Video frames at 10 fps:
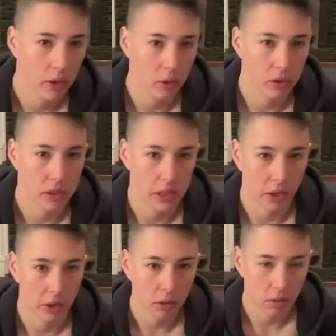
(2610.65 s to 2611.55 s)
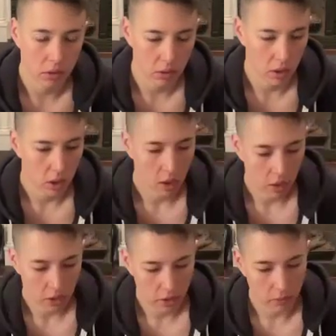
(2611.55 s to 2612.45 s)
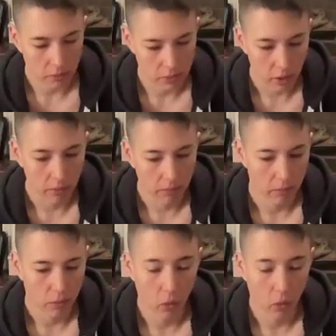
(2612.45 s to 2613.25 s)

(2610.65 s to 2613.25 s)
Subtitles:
Toes together, thumbs up,